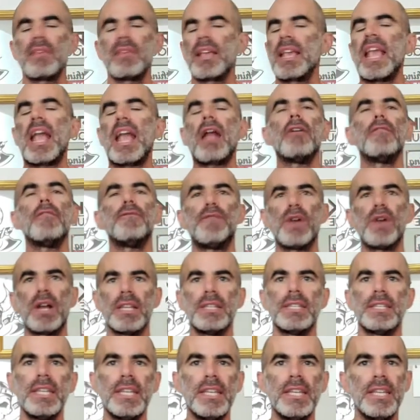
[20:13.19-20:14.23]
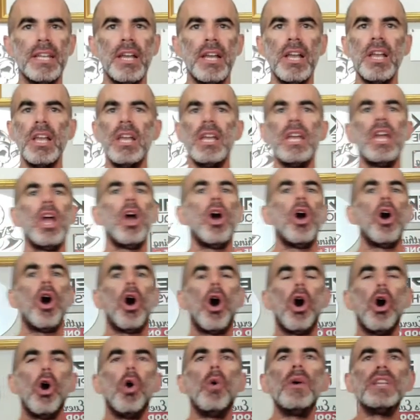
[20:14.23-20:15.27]
Garen fucking teed.
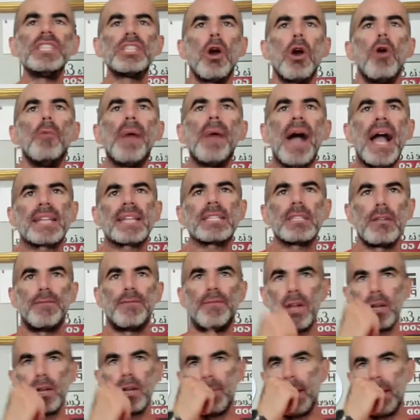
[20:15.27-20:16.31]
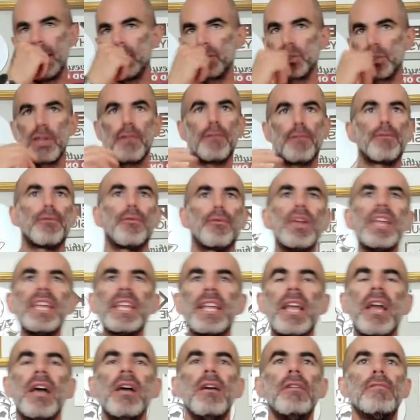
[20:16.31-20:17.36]
Always go back to the fundamentals. The
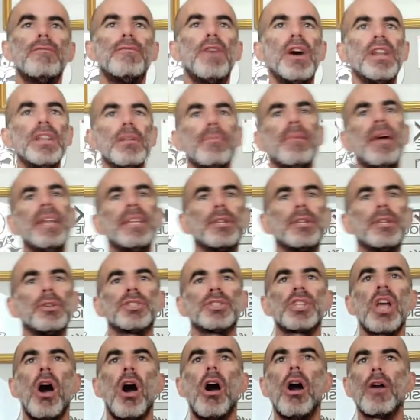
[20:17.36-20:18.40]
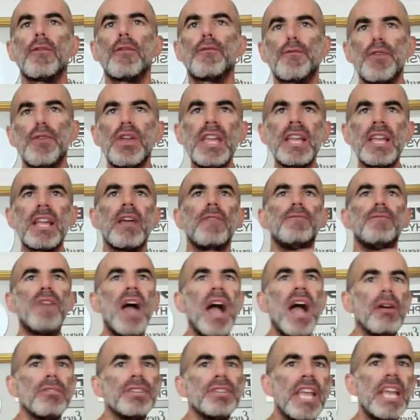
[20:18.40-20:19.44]
freak fundamentals are freak
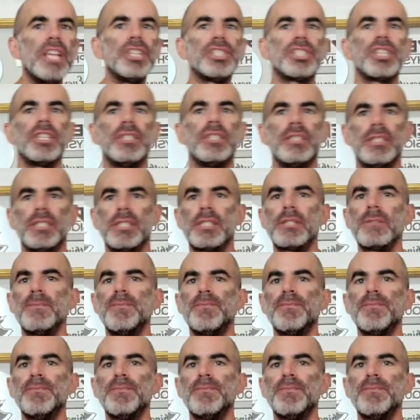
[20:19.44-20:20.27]
foundations.